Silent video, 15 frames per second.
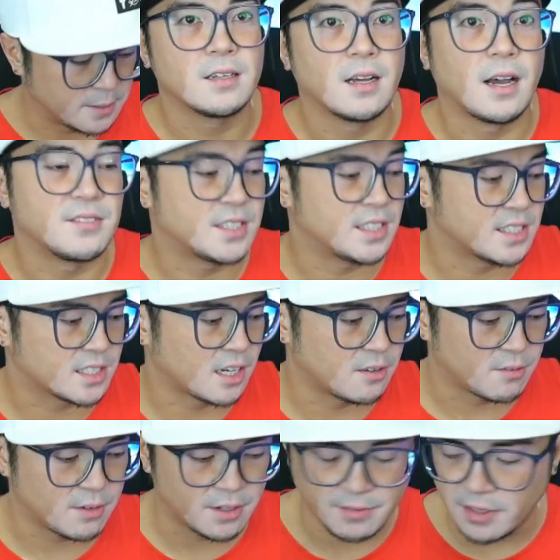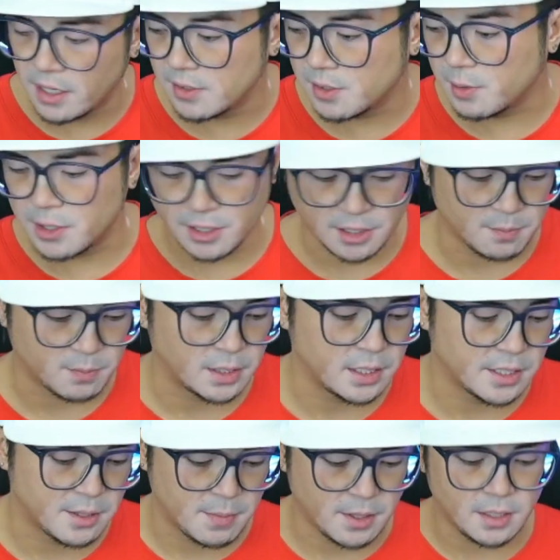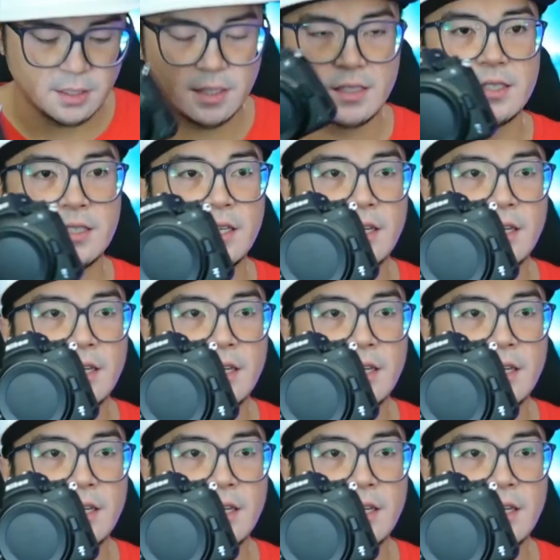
I've since gotten rid of it. I switched completely to mirrorless.